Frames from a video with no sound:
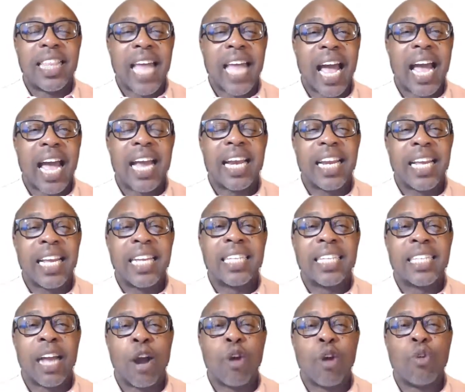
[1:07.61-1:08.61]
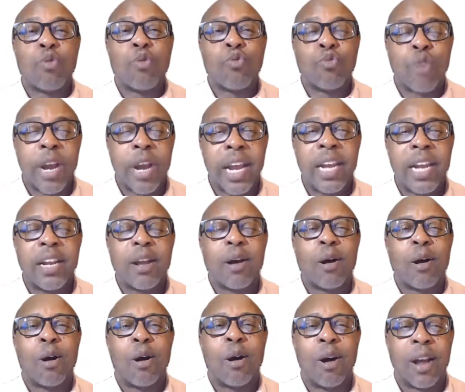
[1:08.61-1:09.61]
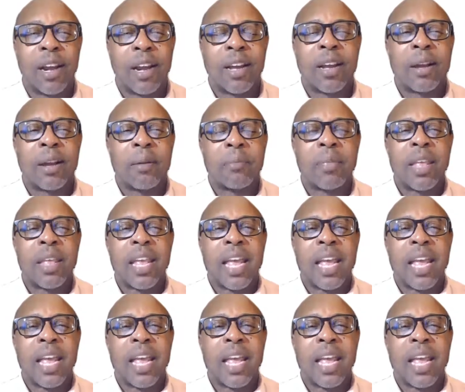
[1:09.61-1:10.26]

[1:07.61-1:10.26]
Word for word: That is a great honor.